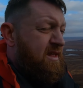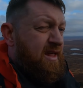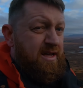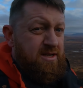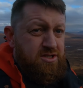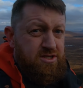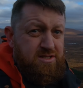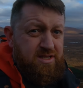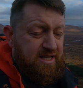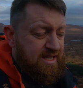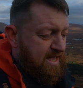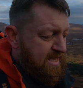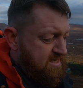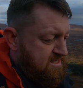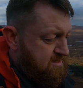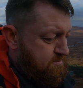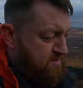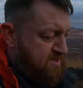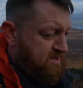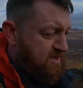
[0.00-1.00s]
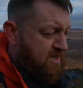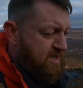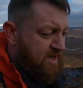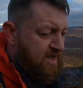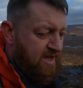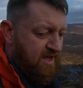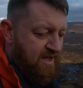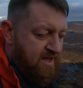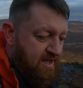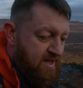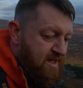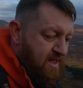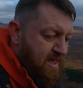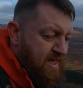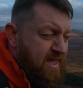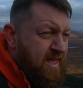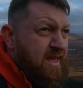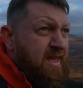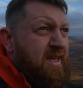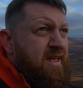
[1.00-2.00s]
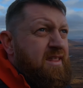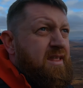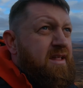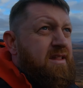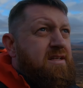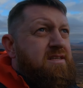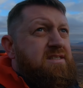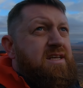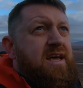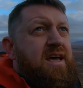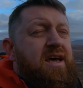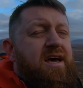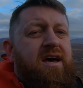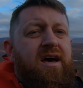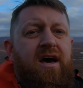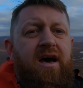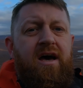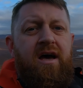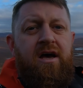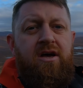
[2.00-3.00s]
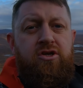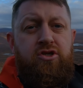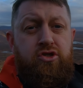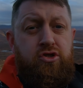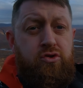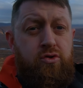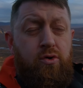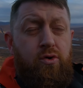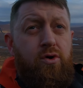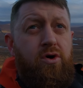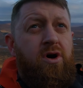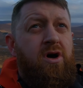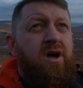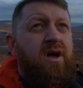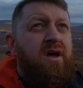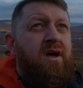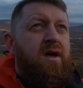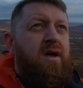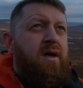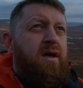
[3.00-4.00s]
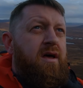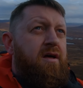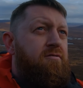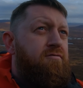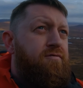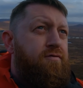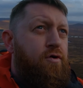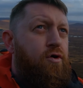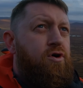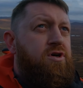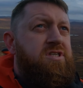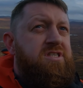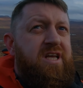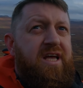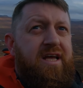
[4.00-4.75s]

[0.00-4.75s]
that's just a guesstimate, that there's snow and frost